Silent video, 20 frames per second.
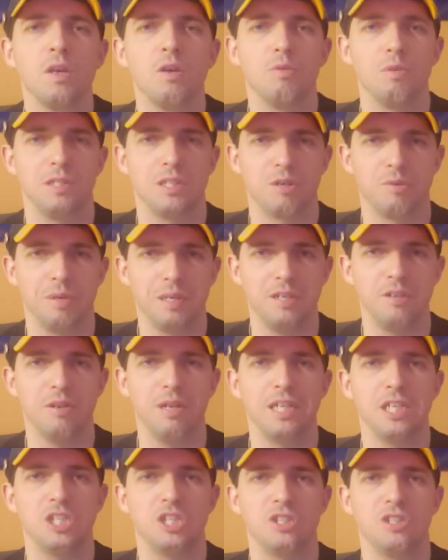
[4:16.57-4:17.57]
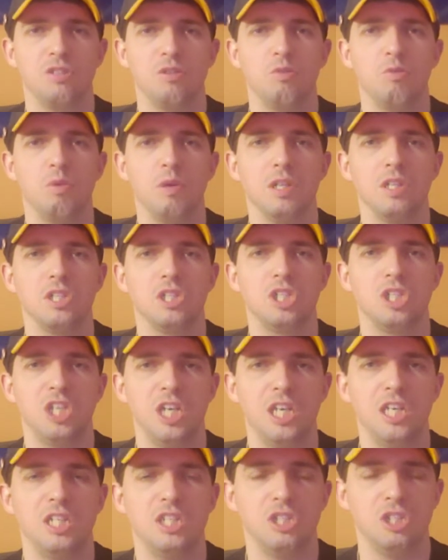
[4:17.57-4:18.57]
when the regulation will
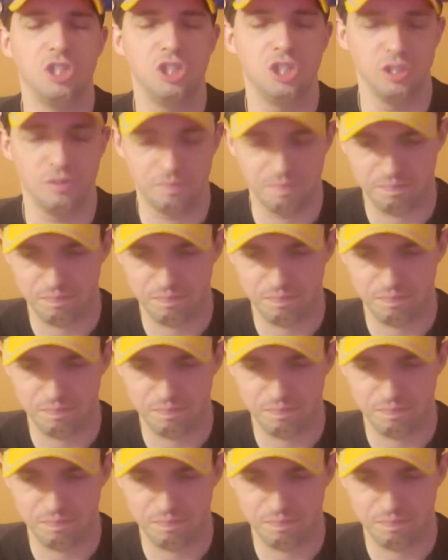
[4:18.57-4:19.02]
change.